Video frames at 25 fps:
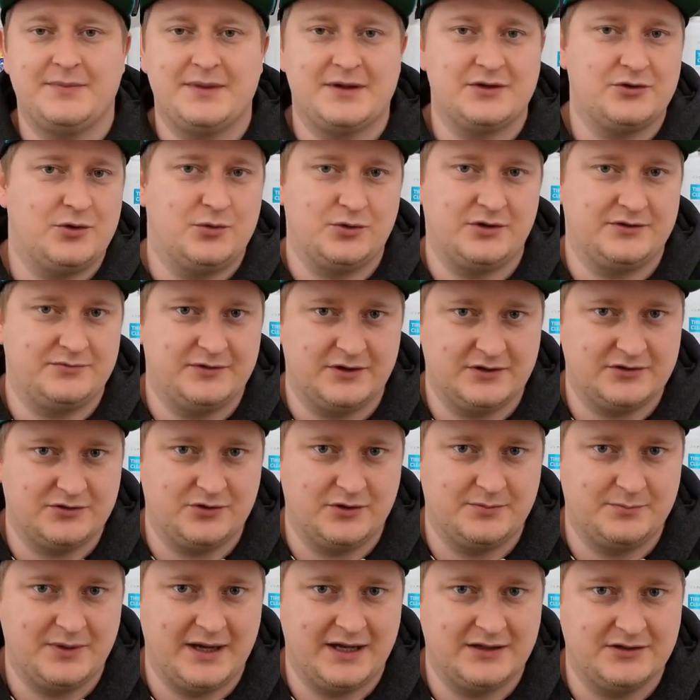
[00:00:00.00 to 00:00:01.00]
It's always fun
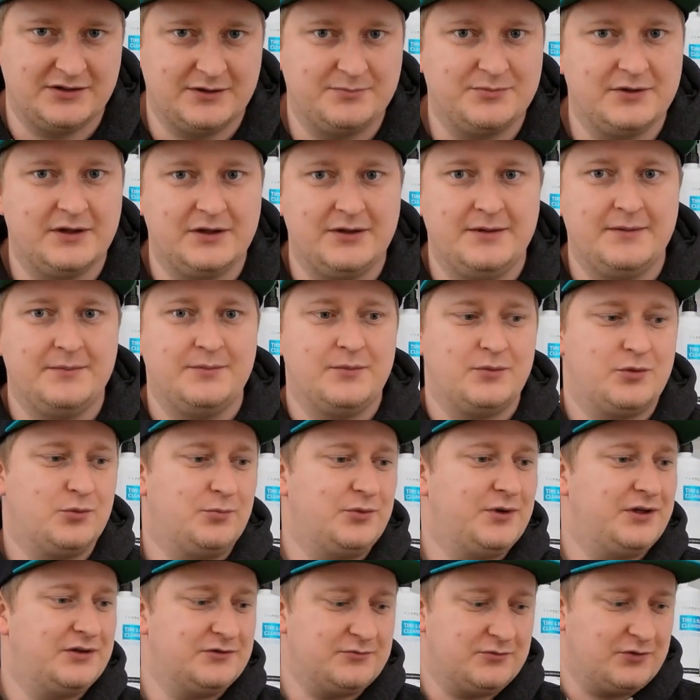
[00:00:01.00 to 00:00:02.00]
to unpack something.
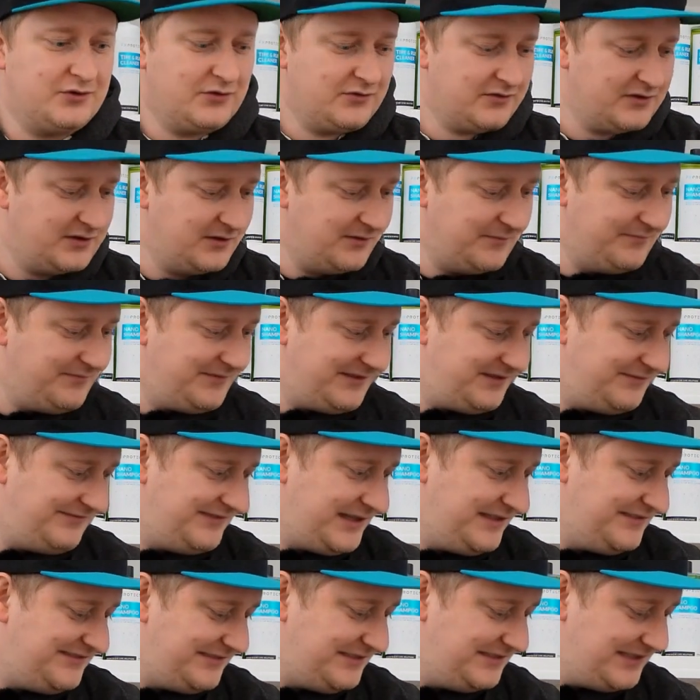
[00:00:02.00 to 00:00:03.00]
Hope it is for you too. If
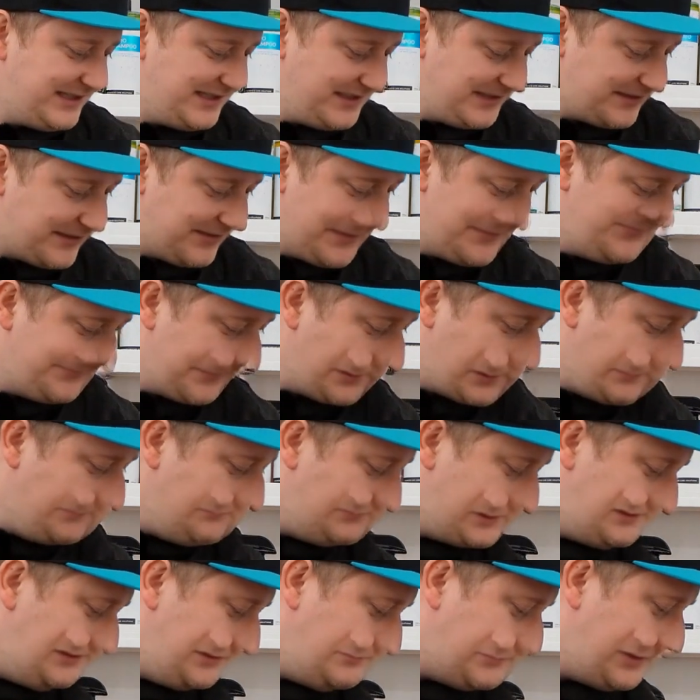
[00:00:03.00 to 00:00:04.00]
that's the case, feel
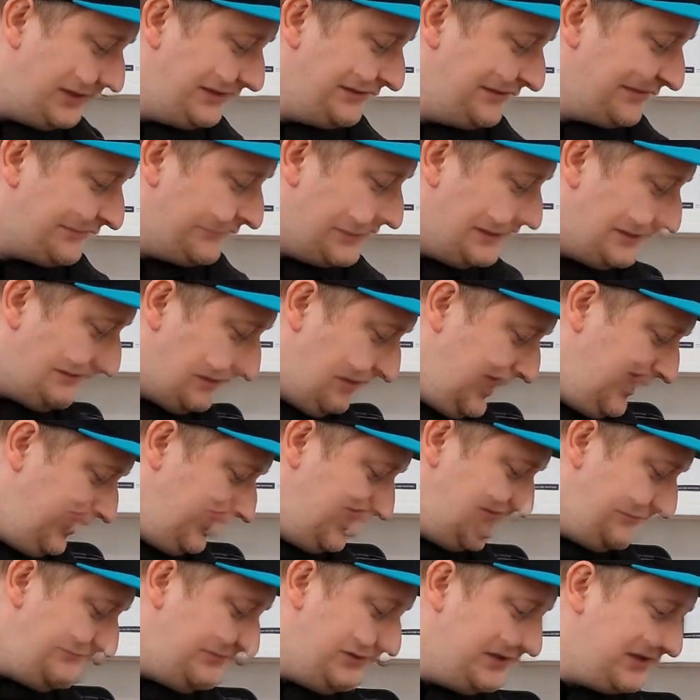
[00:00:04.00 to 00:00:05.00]
free to write it to me in the
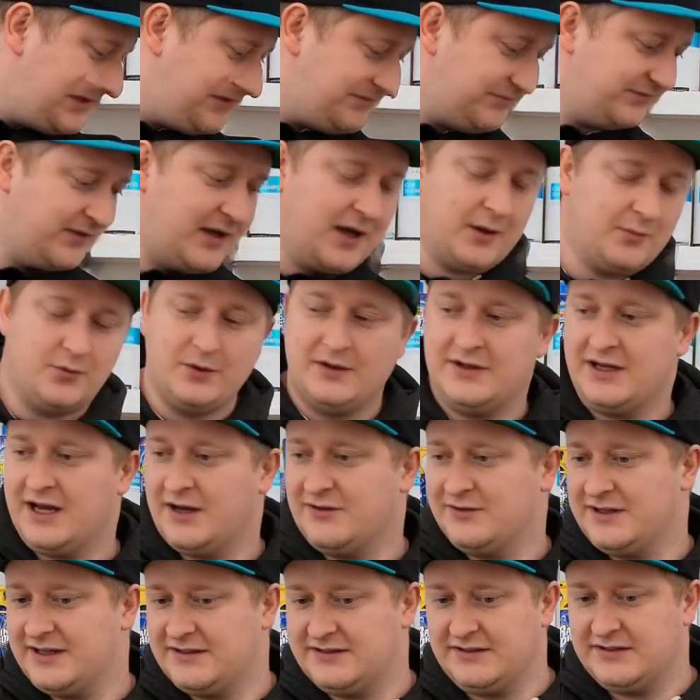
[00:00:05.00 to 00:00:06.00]
comments below. I will
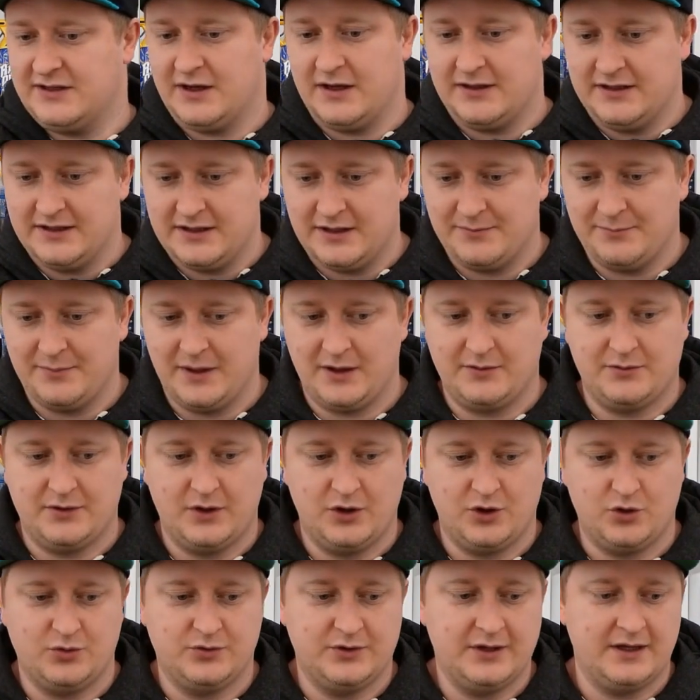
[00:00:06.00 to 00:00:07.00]
now get started and mount
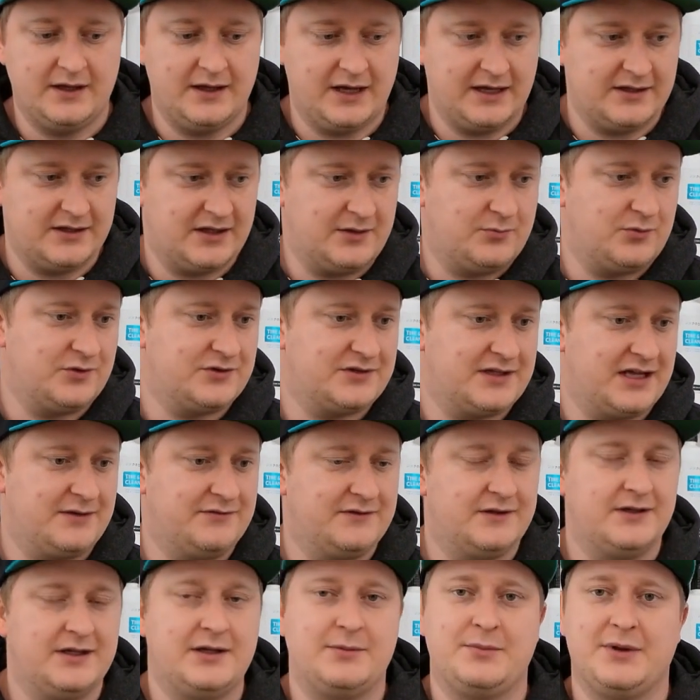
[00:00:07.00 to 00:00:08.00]
the holder, and there will
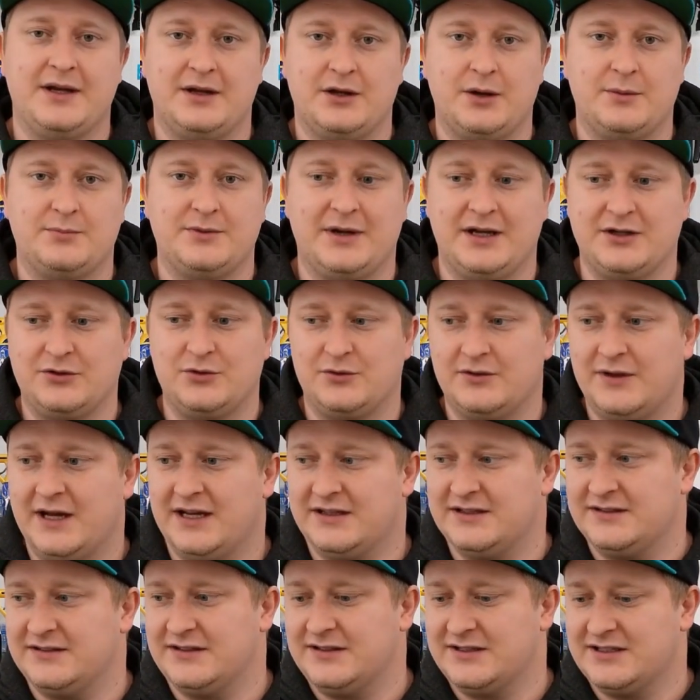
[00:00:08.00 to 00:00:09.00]
definitely be an update on
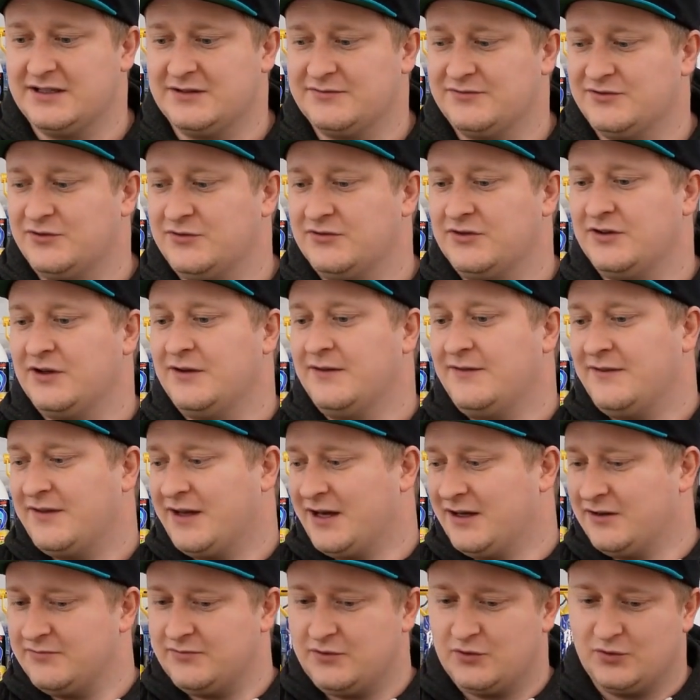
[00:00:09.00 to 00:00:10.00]
that in the near future.
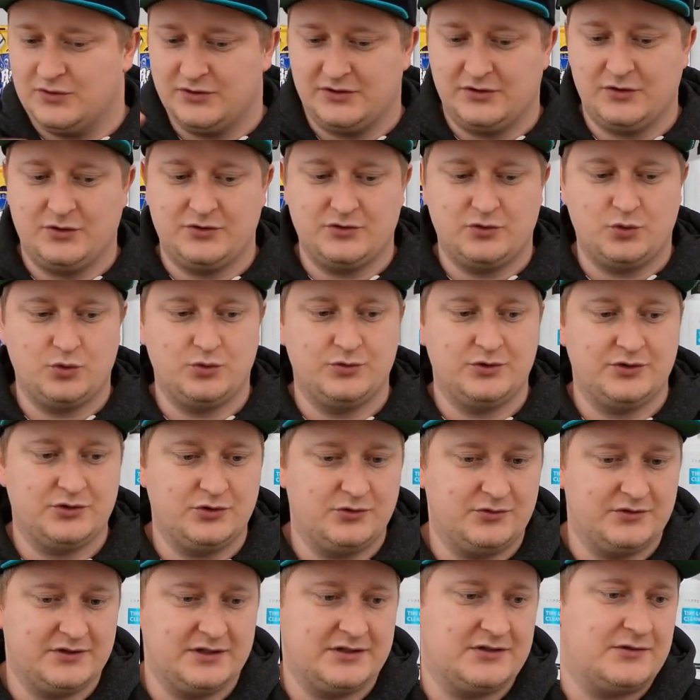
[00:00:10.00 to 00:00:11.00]
And of course, use all the
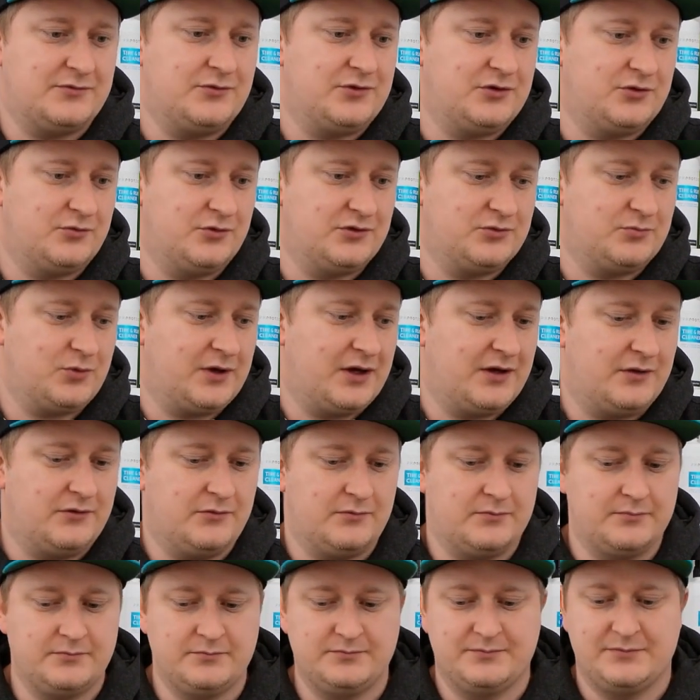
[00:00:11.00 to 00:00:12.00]
new things for you as well.
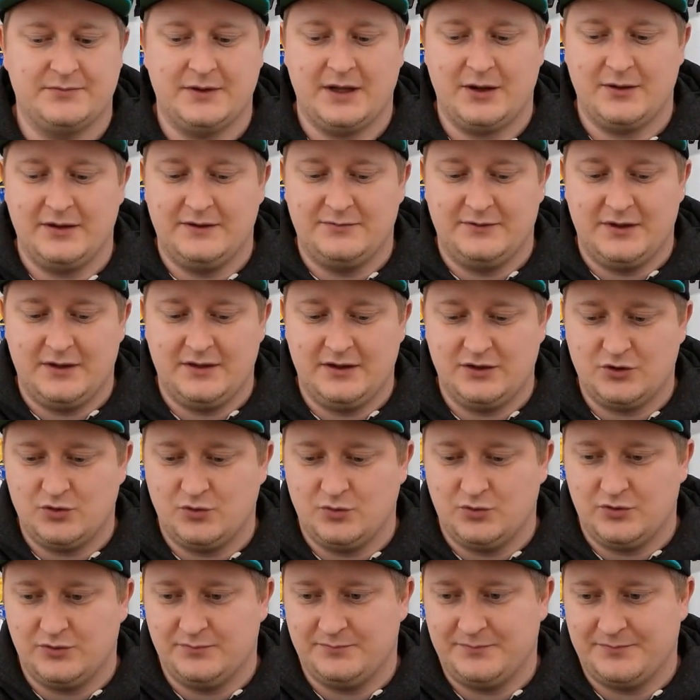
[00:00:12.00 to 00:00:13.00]
Very, very
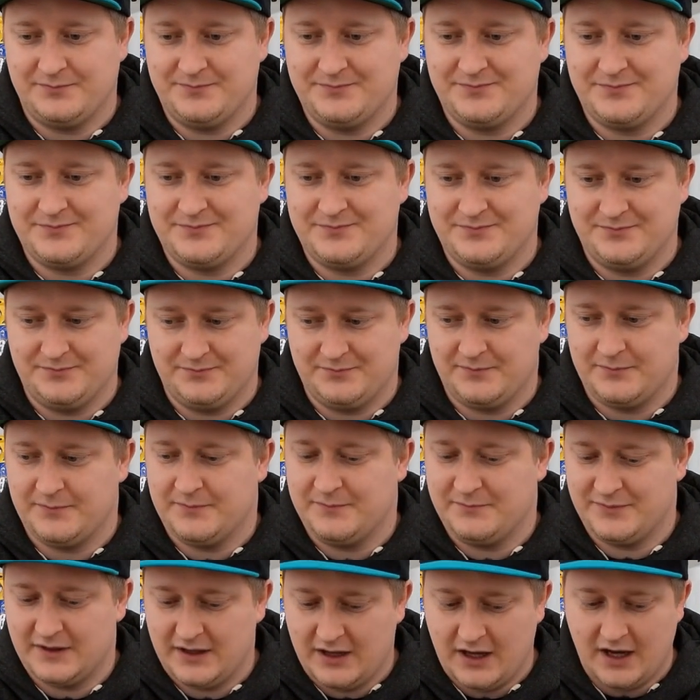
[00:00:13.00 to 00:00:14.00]
cool.
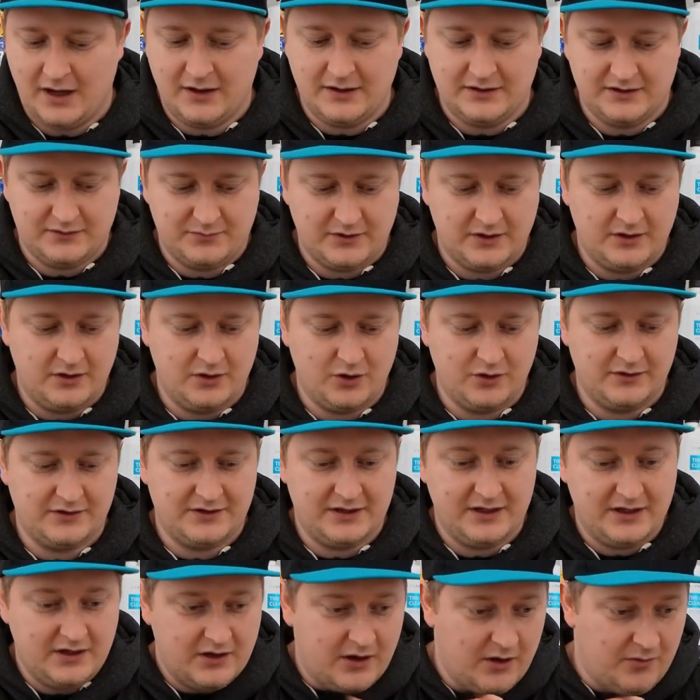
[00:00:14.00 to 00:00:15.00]
The colors of the
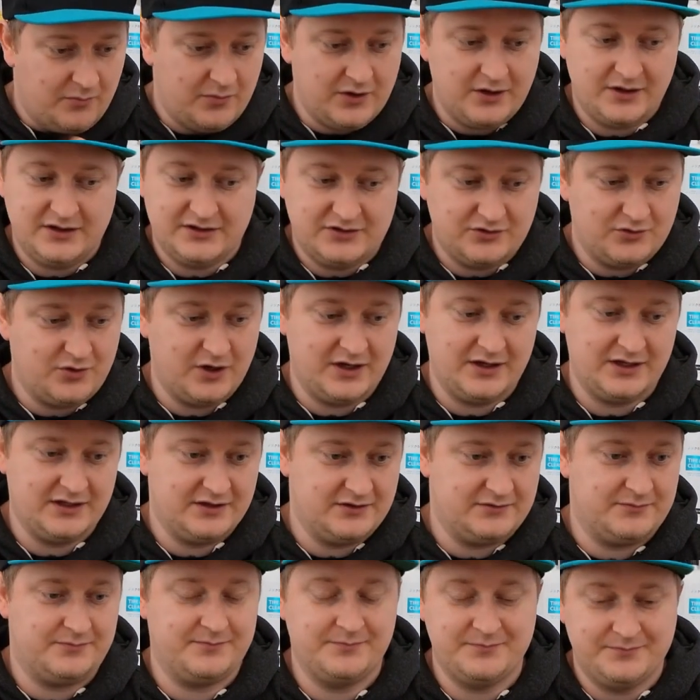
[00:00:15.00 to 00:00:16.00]
cloths here are really
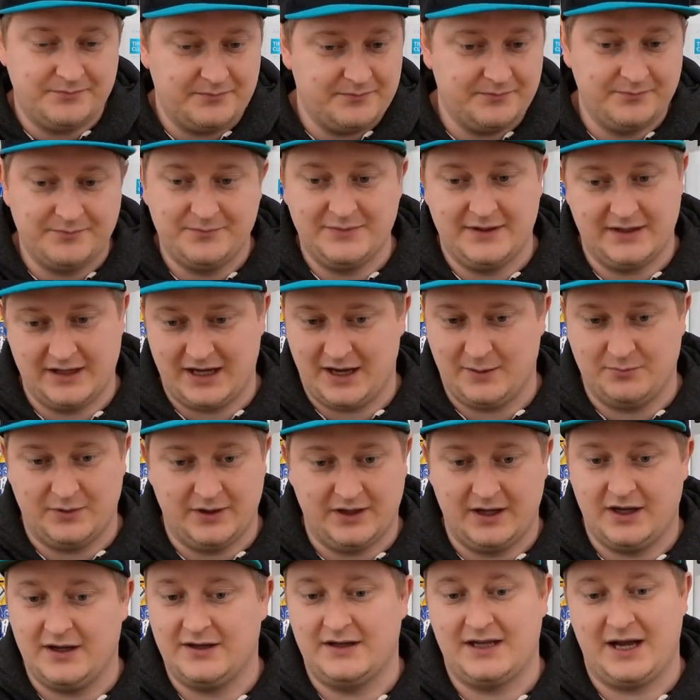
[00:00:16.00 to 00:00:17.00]
striking. The
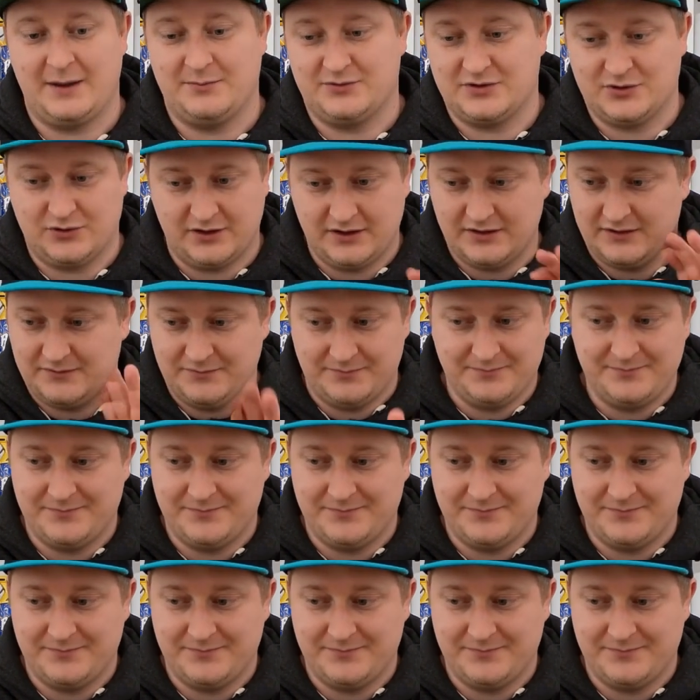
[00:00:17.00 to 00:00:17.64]
camera can't capture it.